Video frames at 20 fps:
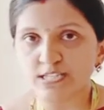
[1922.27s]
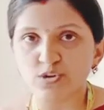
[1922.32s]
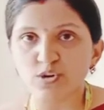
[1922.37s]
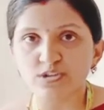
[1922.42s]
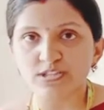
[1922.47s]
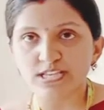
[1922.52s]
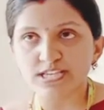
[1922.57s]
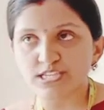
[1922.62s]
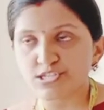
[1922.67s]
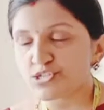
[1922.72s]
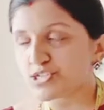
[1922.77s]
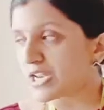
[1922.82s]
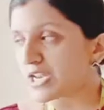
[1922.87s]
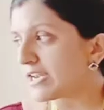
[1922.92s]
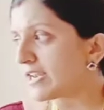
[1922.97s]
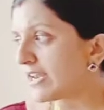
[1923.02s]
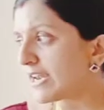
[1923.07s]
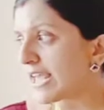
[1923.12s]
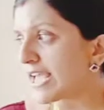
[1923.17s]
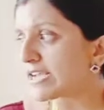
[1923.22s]
So this
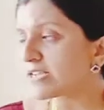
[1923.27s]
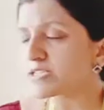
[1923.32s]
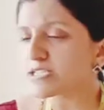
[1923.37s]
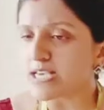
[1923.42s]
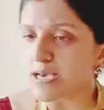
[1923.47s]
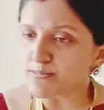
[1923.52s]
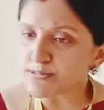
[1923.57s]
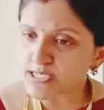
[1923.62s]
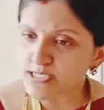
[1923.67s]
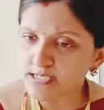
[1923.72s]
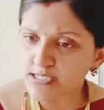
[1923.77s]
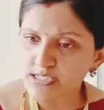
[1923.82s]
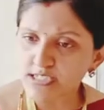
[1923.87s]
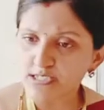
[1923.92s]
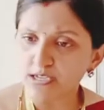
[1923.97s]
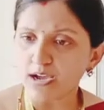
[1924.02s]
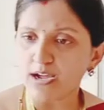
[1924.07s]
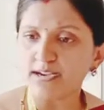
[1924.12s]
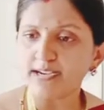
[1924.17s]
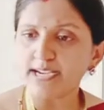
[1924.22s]
jelly-like
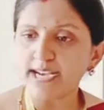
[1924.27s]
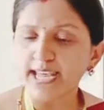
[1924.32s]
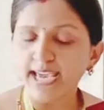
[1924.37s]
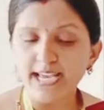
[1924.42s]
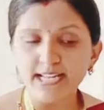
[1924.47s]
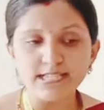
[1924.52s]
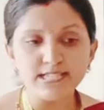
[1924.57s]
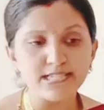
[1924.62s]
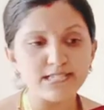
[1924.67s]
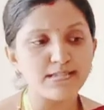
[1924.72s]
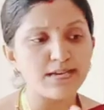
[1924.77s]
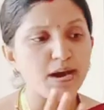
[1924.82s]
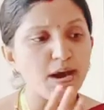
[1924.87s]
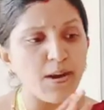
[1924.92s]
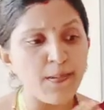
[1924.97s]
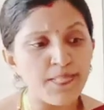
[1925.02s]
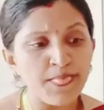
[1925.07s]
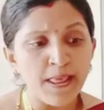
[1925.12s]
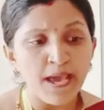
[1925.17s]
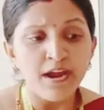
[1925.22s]
substance contains
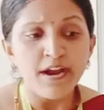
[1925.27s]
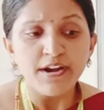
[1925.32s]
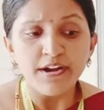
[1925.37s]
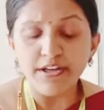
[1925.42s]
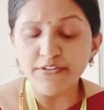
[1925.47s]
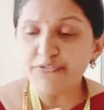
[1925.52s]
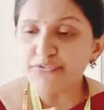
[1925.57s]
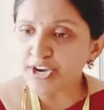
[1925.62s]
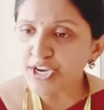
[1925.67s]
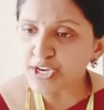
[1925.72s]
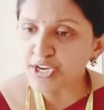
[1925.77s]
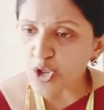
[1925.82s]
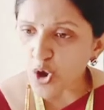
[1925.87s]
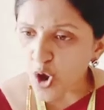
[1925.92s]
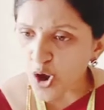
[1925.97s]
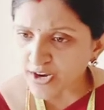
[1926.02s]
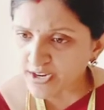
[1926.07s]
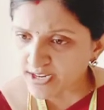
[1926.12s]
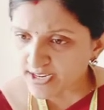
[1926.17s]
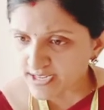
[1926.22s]
different
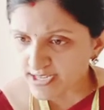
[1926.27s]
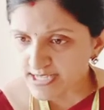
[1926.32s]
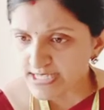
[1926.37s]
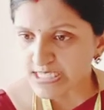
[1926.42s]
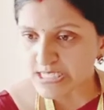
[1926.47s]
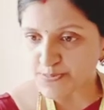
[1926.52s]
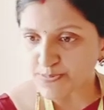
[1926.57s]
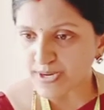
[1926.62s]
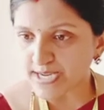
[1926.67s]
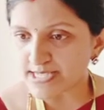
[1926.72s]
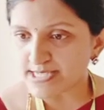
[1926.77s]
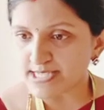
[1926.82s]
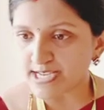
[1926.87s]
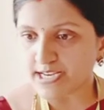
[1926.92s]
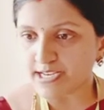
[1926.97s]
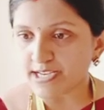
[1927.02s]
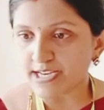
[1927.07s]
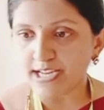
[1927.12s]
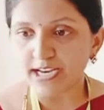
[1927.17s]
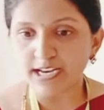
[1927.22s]
organelles
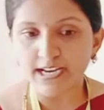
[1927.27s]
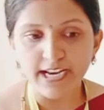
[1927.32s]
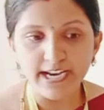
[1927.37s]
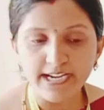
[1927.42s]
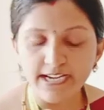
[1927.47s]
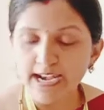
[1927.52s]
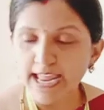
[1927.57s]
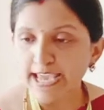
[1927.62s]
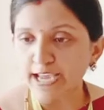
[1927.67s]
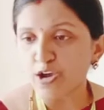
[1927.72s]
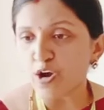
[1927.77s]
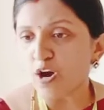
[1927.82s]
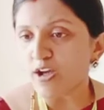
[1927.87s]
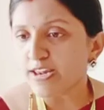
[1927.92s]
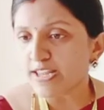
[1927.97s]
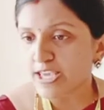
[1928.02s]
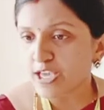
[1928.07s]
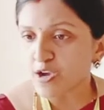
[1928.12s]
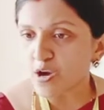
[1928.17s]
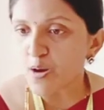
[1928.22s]
present in it, like
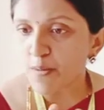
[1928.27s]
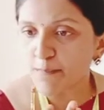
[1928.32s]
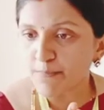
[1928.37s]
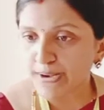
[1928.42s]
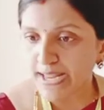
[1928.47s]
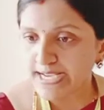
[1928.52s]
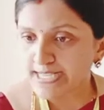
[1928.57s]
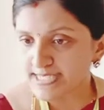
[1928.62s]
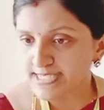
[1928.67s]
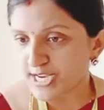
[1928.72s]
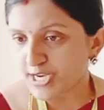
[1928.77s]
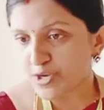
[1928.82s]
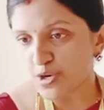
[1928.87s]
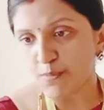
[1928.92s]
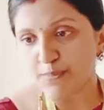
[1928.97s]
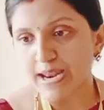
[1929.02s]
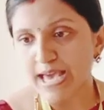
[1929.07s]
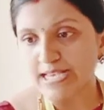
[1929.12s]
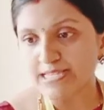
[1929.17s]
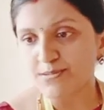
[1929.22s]
Golgi complex,
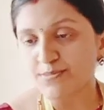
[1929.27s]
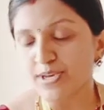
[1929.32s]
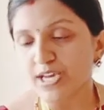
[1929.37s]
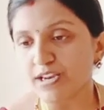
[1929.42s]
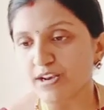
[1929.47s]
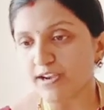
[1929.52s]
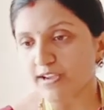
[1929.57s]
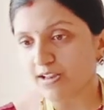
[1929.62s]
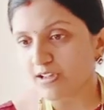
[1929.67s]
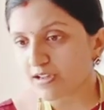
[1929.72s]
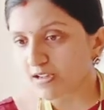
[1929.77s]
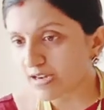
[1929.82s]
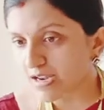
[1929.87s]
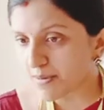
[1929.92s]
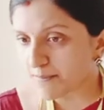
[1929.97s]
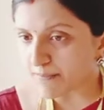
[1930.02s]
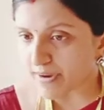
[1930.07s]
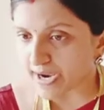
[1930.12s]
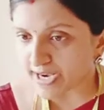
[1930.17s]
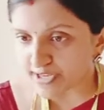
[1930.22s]
endoplasmic
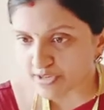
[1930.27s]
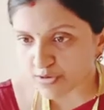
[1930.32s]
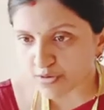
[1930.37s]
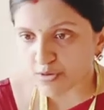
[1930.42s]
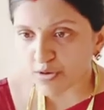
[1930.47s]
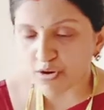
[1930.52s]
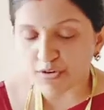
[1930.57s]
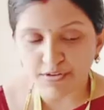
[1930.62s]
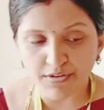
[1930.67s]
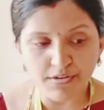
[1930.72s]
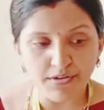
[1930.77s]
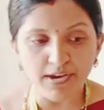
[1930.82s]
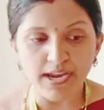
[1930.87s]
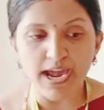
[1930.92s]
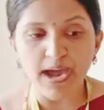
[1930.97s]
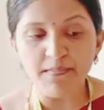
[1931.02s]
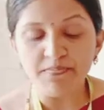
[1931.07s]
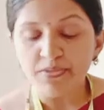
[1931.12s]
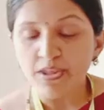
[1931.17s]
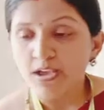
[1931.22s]
reticulum,
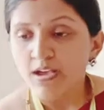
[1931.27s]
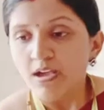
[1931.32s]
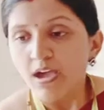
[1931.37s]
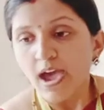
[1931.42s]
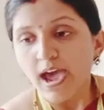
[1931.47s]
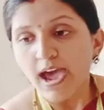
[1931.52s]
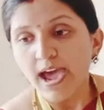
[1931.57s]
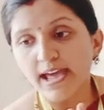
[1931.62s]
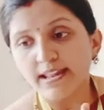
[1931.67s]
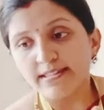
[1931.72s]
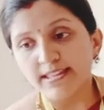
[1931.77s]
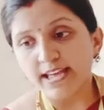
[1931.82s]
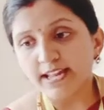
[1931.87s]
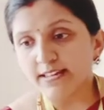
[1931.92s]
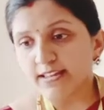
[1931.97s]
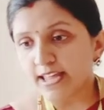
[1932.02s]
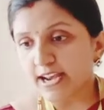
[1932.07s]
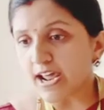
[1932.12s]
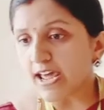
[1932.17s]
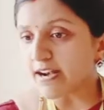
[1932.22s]
mitochondria, and then
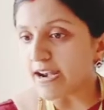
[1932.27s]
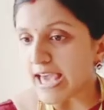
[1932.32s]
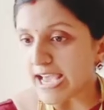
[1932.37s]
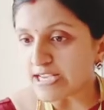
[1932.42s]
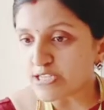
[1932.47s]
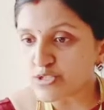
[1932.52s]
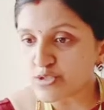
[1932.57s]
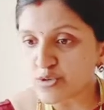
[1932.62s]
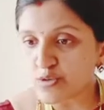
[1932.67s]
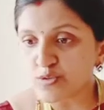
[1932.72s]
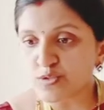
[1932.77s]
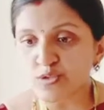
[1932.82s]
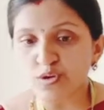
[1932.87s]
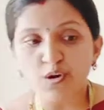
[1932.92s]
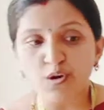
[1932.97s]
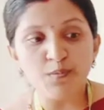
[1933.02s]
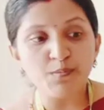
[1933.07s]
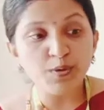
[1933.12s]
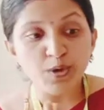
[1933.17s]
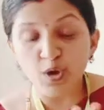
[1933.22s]
there are
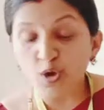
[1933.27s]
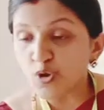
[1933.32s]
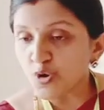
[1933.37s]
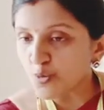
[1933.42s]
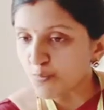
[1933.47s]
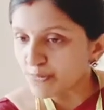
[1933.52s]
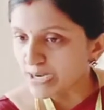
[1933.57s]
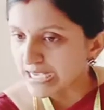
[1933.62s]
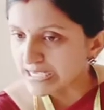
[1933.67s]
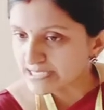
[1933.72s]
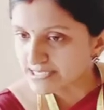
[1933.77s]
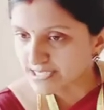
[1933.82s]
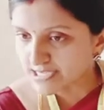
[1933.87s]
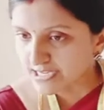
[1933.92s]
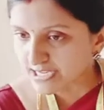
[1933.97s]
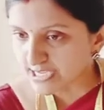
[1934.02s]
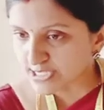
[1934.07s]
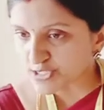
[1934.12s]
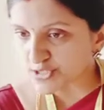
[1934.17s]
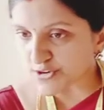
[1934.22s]
lysosome, chloroplast in
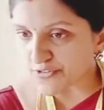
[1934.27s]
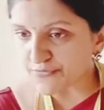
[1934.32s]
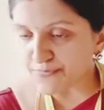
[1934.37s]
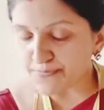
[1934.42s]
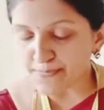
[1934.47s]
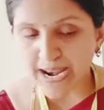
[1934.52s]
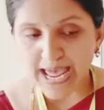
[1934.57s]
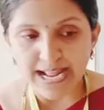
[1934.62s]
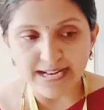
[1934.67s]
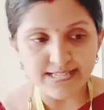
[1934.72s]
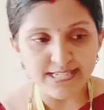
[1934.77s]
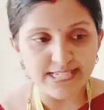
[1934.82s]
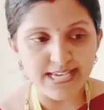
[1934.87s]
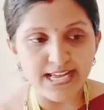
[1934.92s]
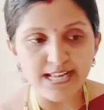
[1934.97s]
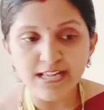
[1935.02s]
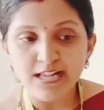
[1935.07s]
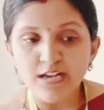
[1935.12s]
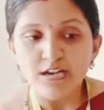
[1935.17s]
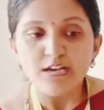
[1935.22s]
case of plant
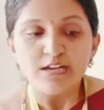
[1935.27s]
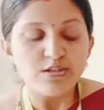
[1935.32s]
cell.